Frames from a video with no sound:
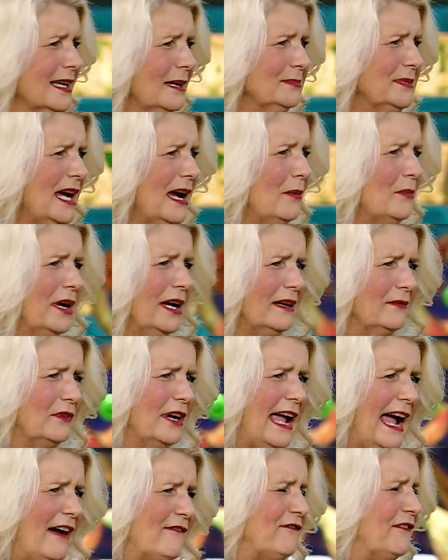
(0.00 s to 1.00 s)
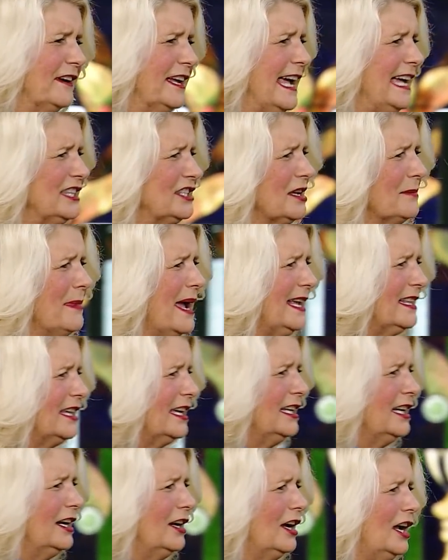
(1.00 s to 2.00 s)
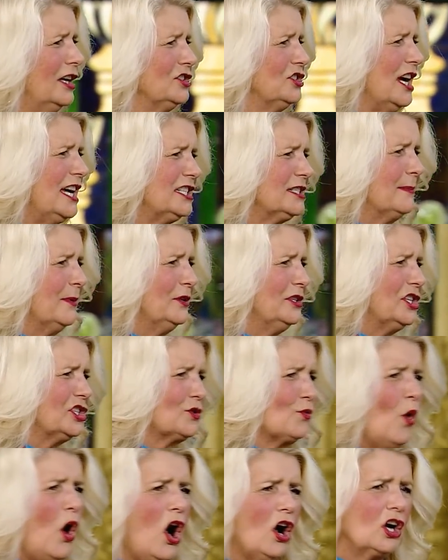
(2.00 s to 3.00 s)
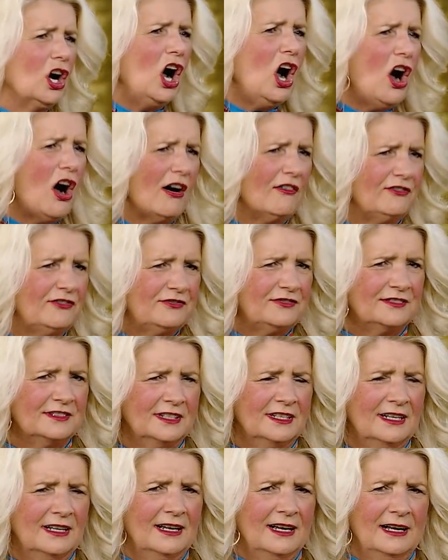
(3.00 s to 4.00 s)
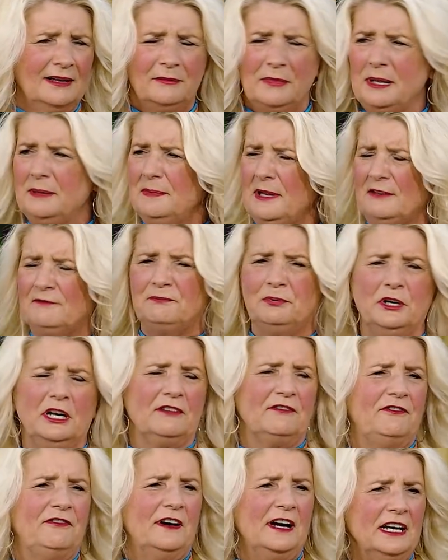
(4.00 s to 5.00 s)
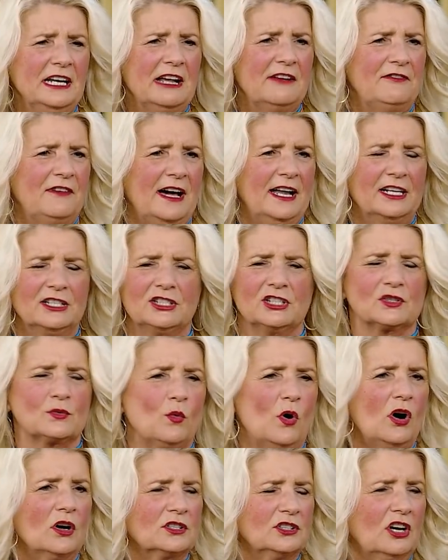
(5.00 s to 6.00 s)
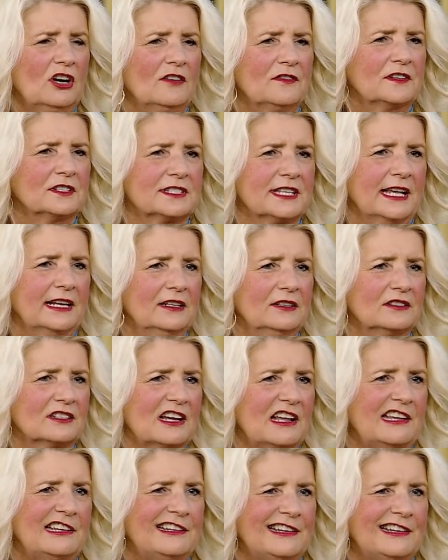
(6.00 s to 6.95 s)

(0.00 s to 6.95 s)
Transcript: Sometimes we, we have forget to make the adjustment, we just walk off. It would have been pretty funny if I'd have just walked off because that little